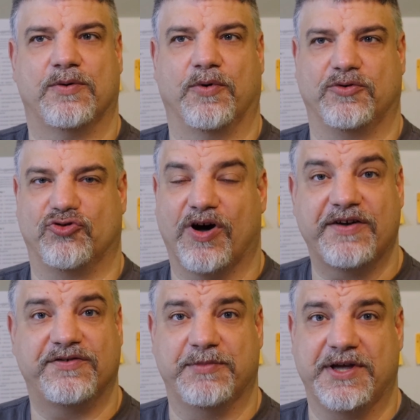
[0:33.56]
What
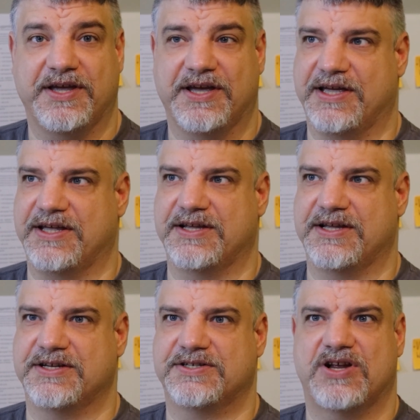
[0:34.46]
drives me
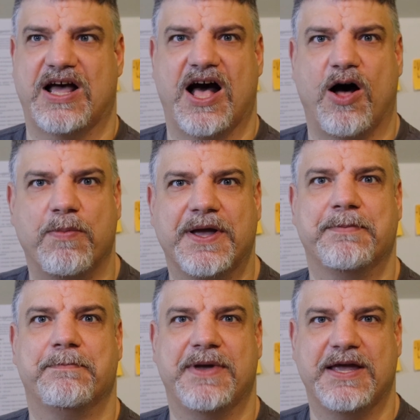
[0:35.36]
is
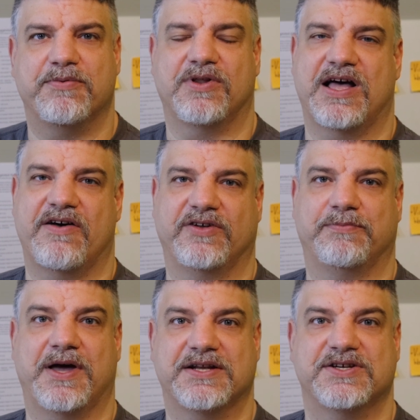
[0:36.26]
helping people having
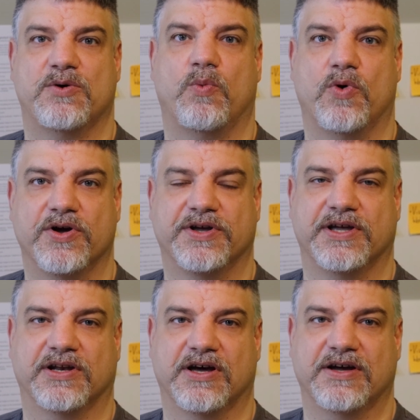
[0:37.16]
better
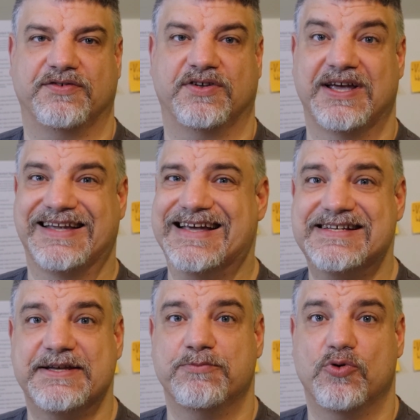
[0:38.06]
working lives,
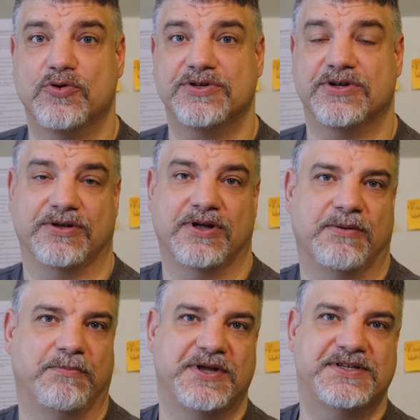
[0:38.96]
getting more done,
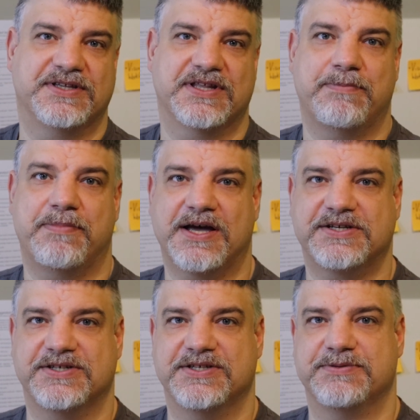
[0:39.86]
meeting their
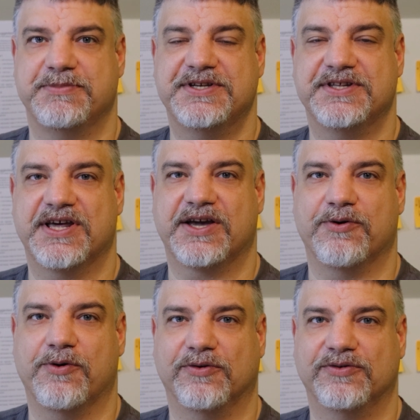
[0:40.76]
passions, meeting their
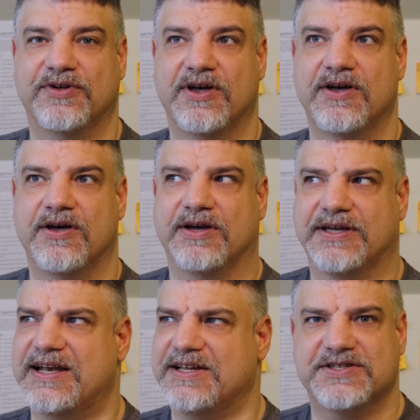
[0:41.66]
goals,
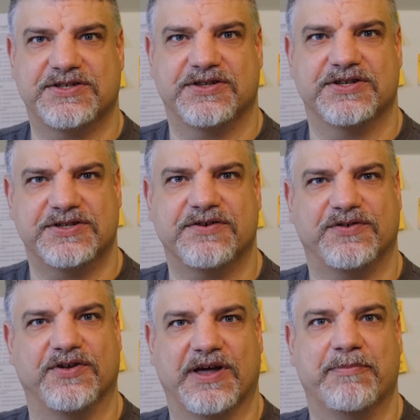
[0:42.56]
getting the stuff
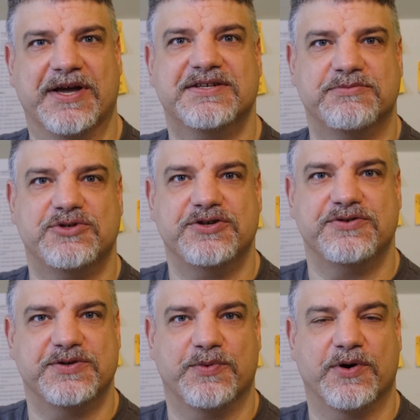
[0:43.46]
done that makes them
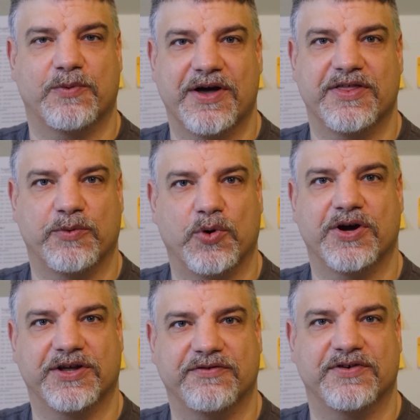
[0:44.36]
choose to work where they
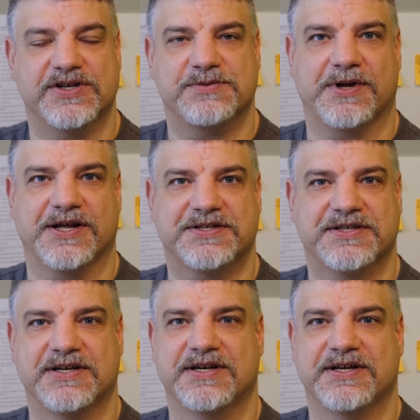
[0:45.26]
work in the first place.